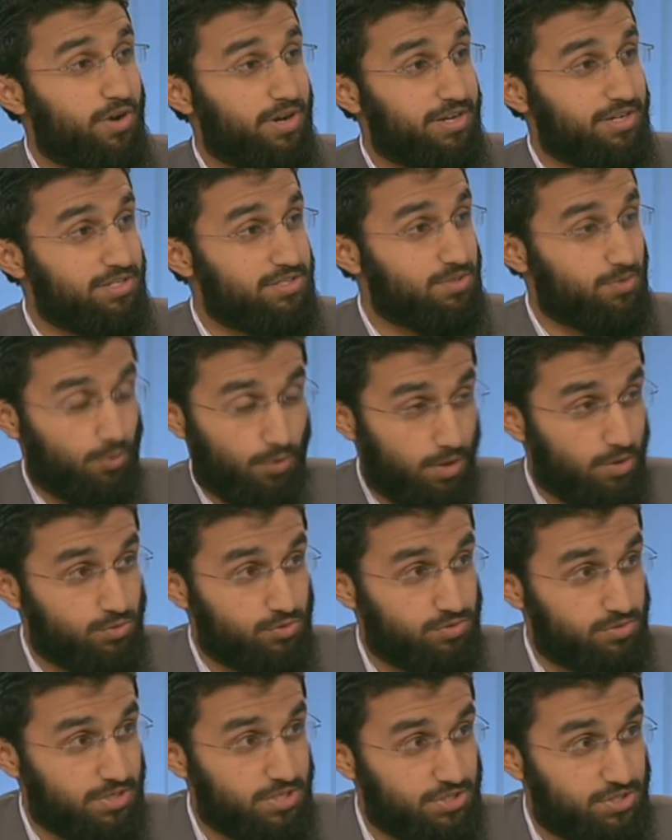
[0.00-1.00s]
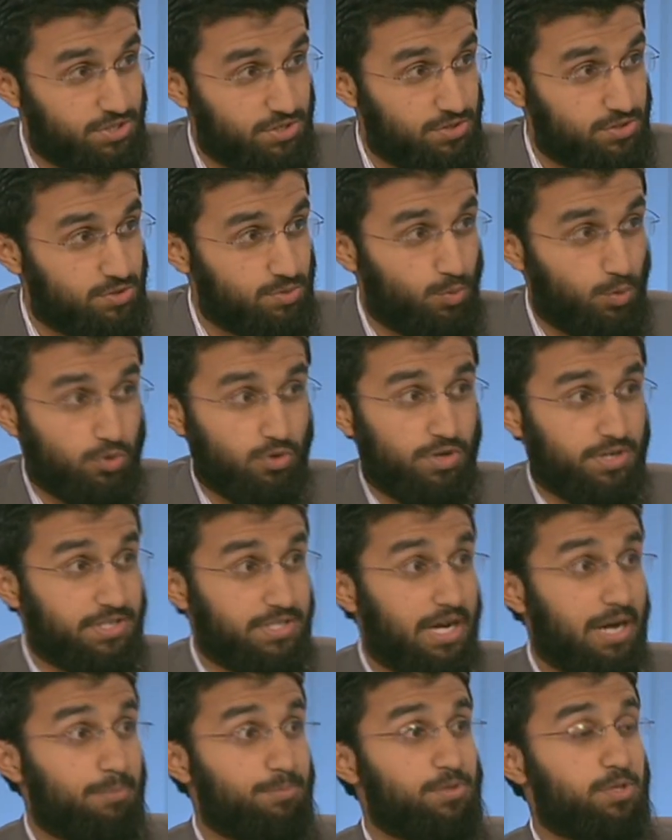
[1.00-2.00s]
riots, or those incidents, were not
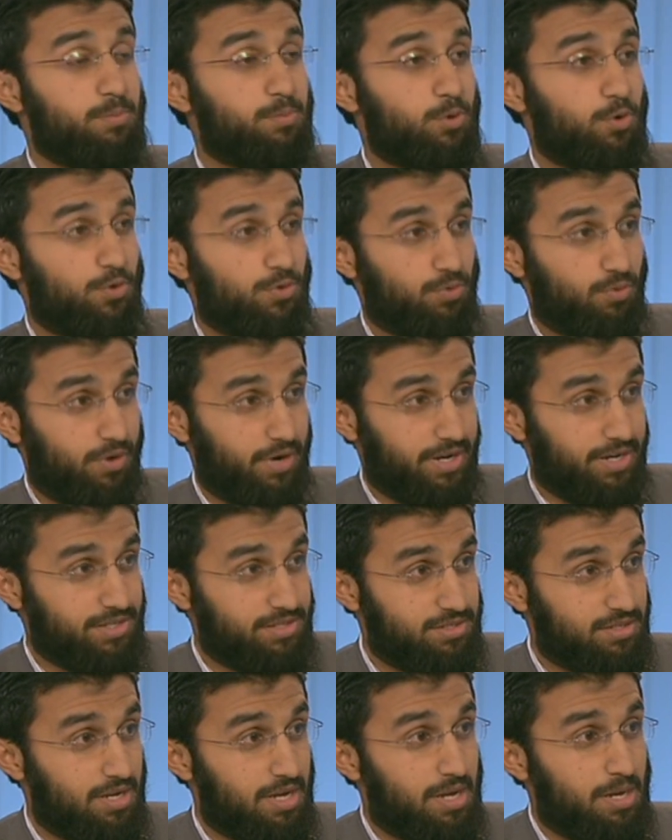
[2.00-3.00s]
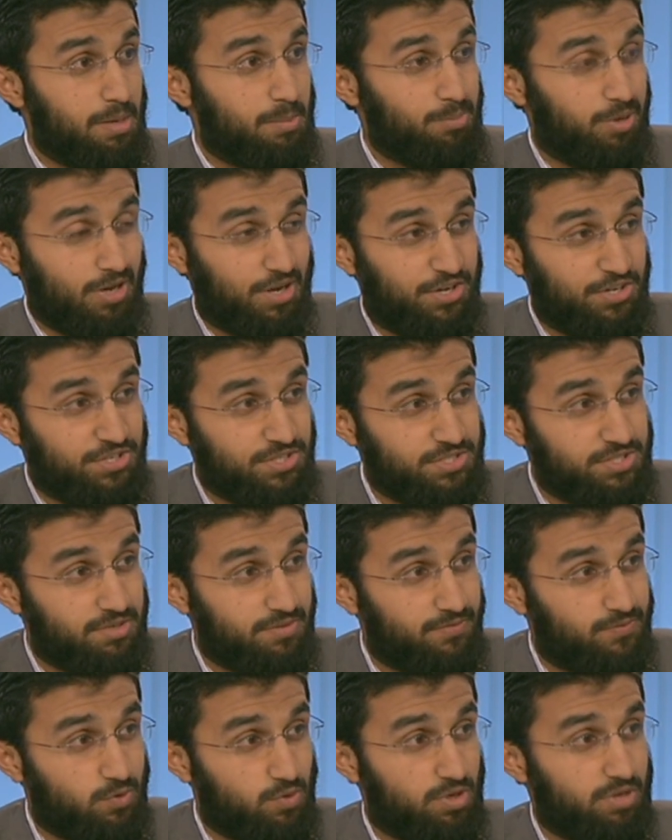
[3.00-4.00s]
dubbed the Perth riots. Politicians
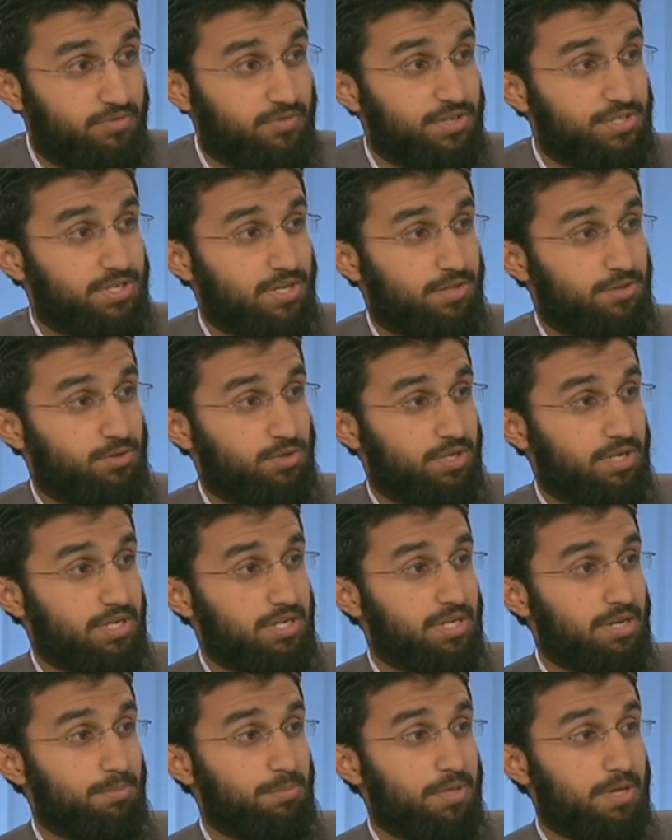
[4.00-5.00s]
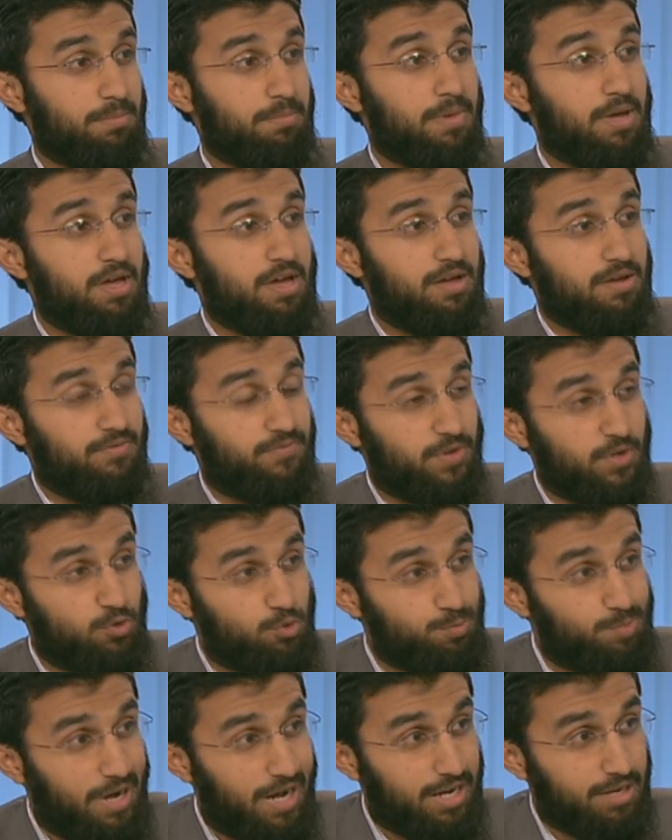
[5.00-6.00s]
didn't fall over each other to condemn them.
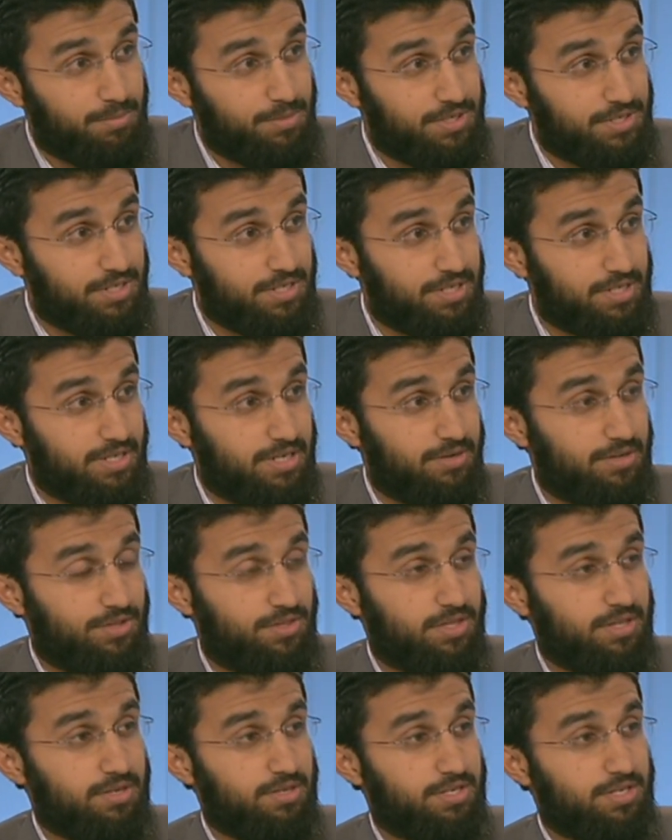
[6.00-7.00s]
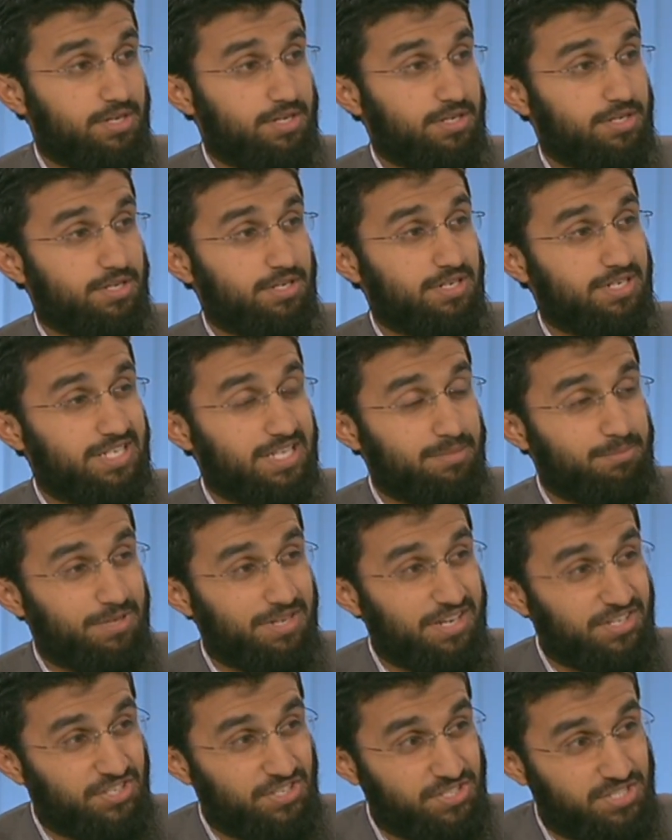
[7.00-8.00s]
Federal Parliament didn't deem it
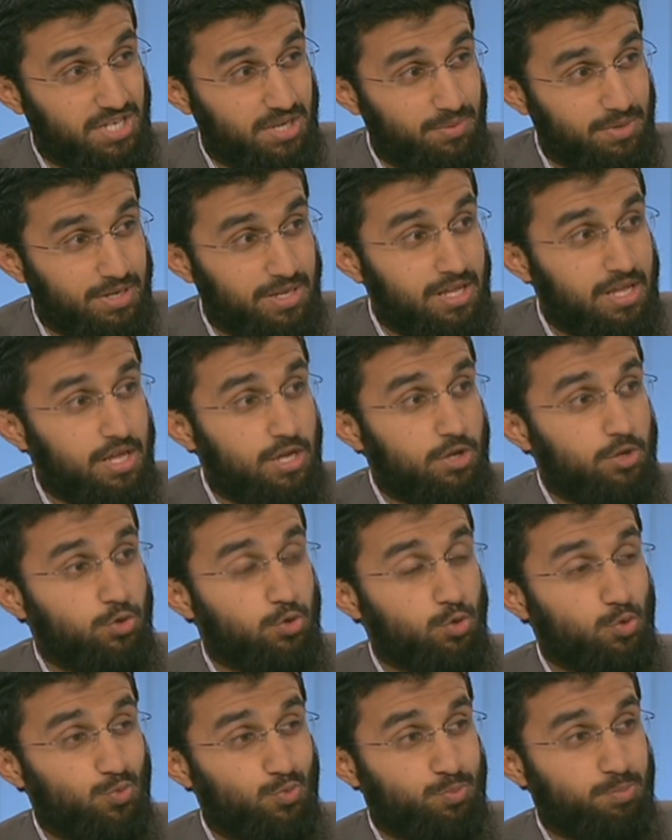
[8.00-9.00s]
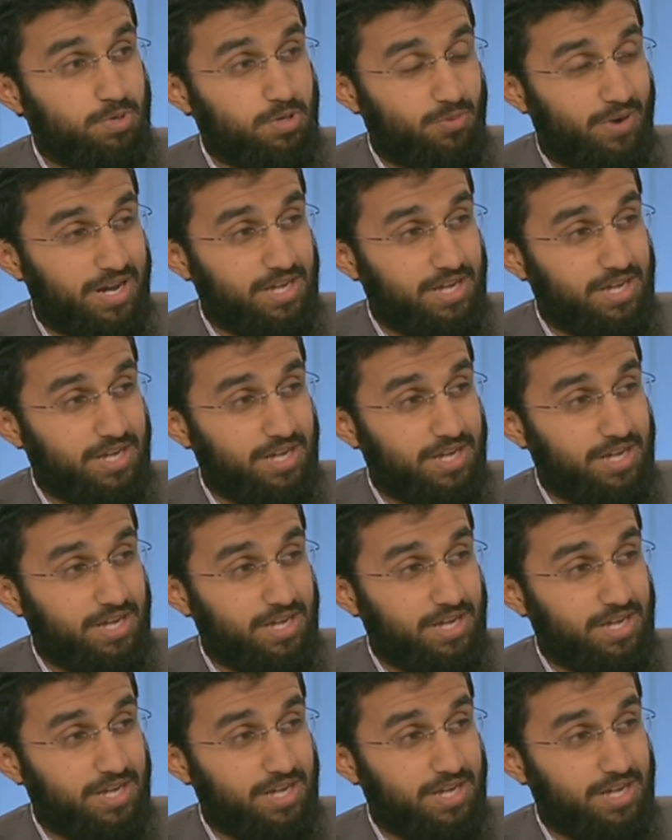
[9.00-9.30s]
necessary to be